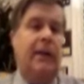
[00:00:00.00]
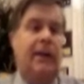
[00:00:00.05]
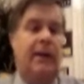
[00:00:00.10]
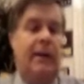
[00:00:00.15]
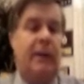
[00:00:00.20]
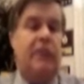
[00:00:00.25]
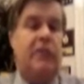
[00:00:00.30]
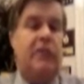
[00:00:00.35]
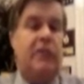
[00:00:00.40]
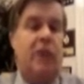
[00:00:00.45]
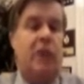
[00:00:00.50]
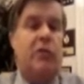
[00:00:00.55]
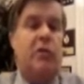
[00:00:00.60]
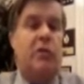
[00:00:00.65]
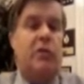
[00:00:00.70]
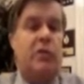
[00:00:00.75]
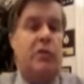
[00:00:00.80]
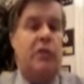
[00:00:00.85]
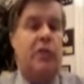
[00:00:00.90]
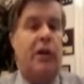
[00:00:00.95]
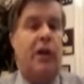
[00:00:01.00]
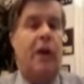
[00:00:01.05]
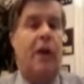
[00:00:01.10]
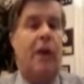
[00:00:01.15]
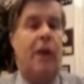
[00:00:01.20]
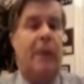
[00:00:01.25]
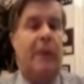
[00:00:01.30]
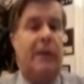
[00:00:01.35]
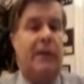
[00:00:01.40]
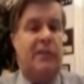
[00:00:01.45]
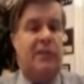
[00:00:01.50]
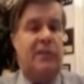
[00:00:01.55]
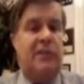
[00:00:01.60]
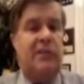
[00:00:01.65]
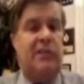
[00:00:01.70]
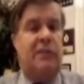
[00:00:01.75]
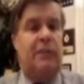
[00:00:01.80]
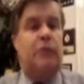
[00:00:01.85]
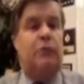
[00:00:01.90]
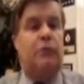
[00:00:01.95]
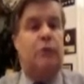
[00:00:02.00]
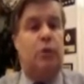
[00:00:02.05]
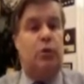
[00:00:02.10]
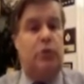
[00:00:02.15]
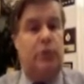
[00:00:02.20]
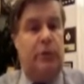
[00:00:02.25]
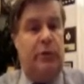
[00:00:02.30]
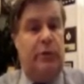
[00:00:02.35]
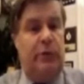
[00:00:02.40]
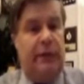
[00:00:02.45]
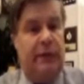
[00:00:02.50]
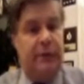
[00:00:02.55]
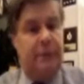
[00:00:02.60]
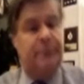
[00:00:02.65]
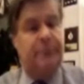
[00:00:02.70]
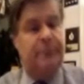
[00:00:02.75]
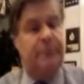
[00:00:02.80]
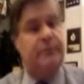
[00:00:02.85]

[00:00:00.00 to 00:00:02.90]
I mean, jokes usually come because there's some truth to it.